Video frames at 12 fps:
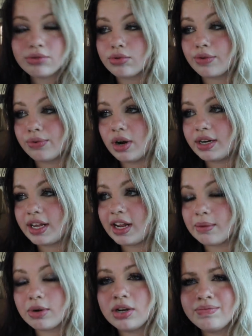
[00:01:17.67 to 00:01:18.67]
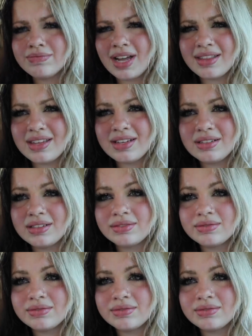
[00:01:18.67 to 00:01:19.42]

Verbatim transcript: through the front camera, I think. the